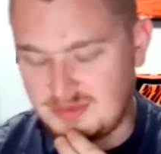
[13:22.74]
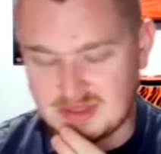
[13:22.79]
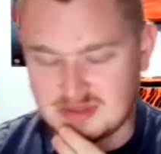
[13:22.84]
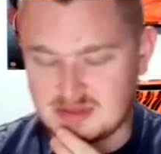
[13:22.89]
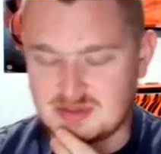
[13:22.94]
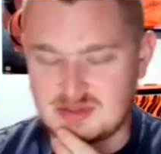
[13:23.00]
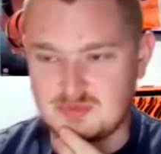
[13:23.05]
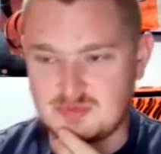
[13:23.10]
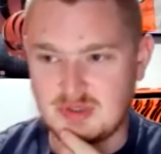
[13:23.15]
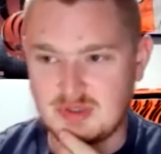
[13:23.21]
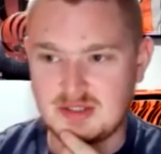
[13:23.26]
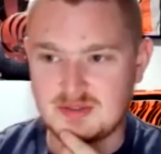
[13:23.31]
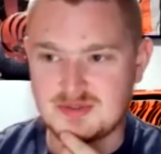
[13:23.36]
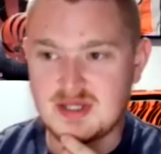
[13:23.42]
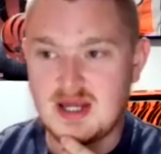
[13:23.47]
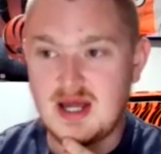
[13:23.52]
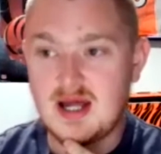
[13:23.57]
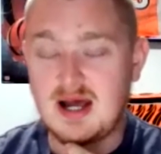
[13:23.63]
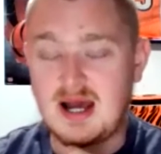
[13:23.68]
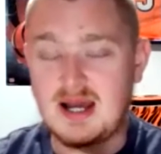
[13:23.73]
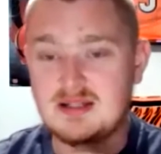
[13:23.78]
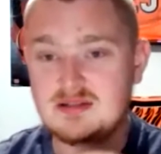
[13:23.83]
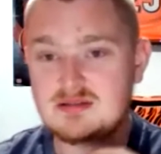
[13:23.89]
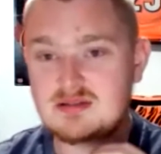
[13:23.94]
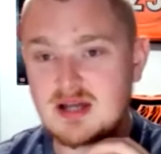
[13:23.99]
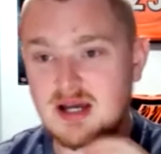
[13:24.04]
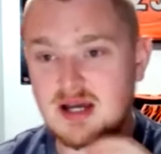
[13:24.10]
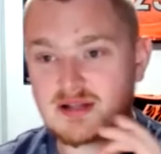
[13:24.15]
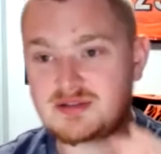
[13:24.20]
think the Raiders.
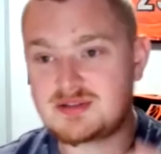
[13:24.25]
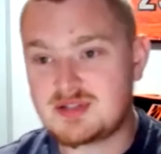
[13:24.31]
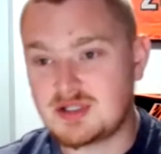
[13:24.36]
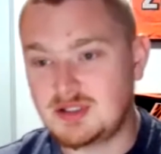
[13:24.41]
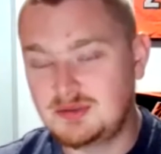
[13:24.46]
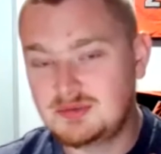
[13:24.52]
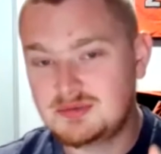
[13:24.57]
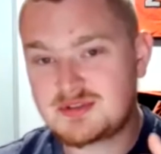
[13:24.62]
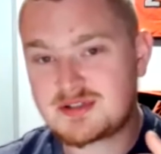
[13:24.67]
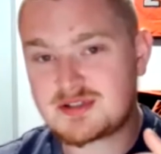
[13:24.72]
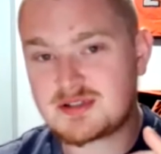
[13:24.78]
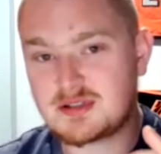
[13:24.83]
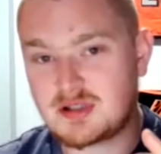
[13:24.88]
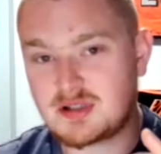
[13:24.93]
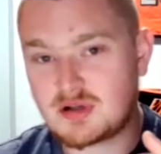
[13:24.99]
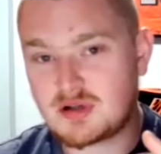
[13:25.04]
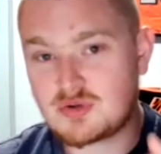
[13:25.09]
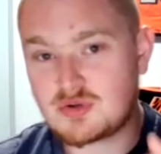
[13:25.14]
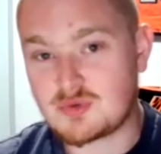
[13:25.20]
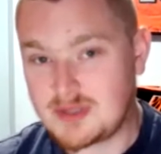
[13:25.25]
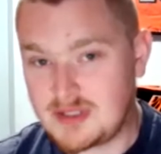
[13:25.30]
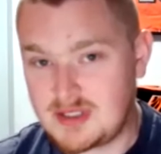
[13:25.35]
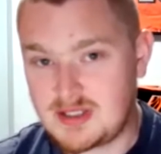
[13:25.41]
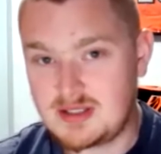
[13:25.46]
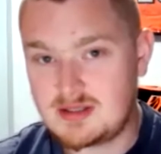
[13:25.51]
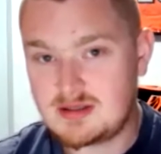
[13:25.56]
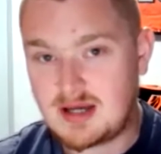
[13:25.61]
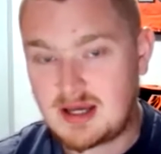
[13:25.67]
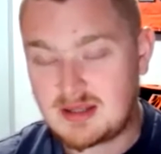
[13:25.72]
I don't
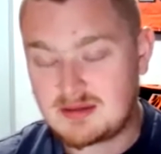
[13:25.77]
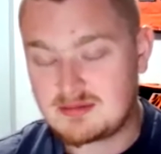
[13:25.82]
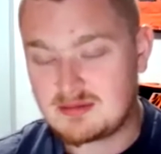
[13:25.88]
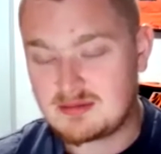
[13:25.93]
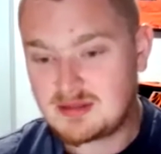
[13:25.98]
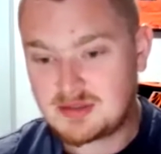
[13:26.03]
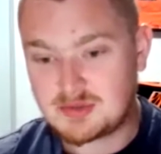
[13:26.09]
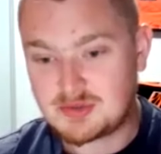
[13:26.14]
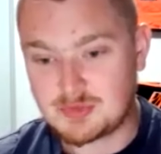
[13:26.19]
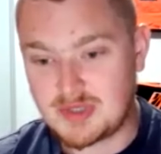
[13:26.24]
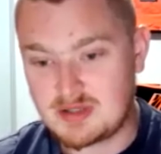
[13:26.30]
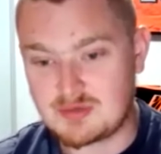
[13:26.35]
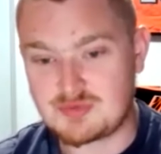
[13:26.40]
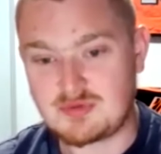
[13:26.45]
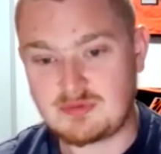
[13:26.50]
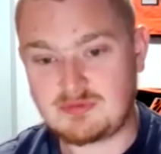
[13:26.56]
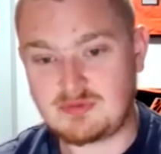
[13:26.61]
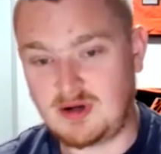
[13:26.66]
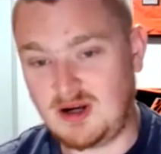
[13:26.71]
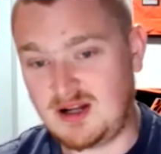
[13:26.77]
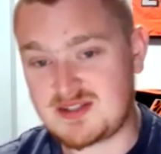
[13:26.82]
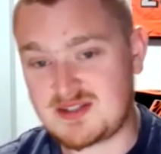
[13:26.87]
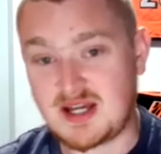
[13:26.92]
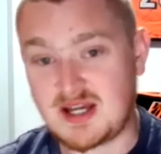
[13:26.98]
agree that the Raiders are frauds.